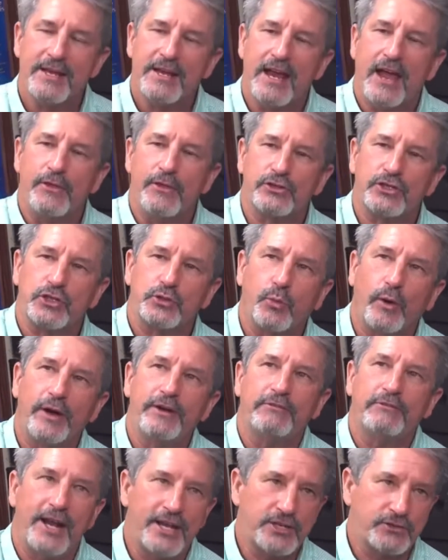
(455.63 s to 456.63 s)
And there's this
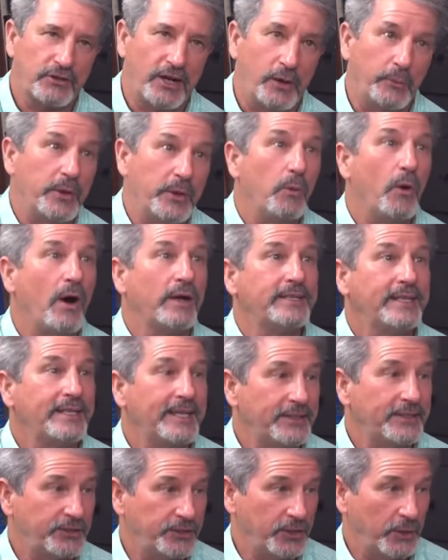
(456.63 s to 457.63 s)
one restaurant we wanted to
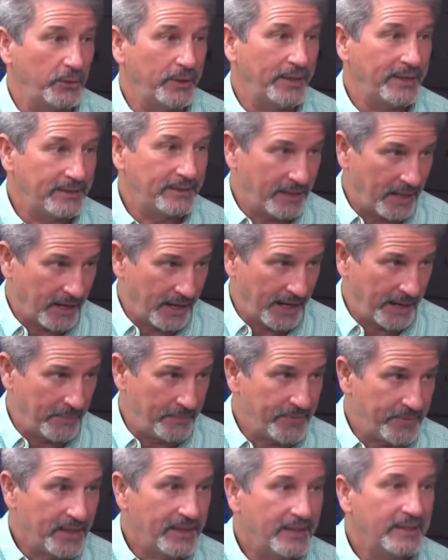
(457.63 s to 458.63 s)
get to in
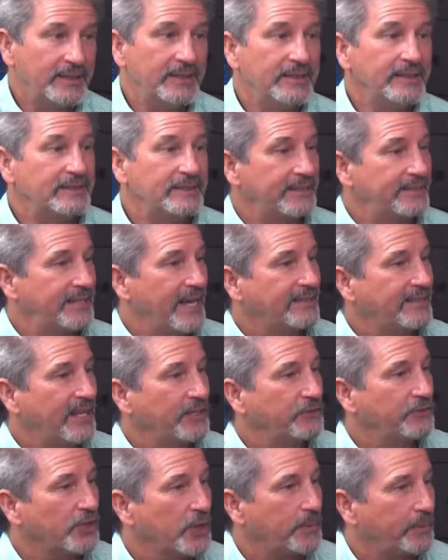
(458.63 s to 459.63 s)
time to take
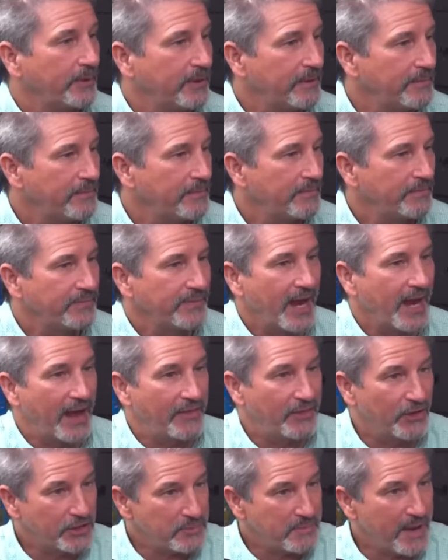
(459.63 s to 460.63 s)
that grouper and
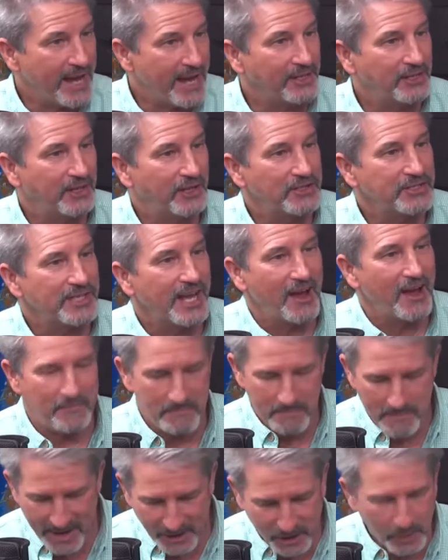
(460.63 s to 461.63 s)
those mangoes and have
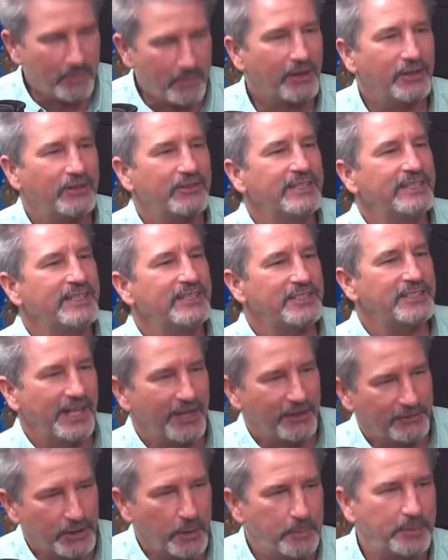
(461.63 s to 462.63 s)
mango margaritas
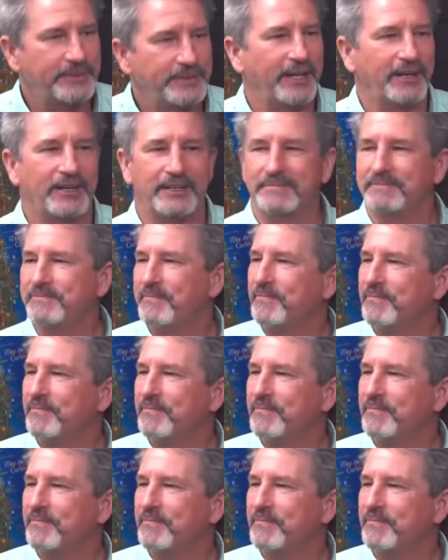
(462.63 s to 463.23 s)
and grouper dinner.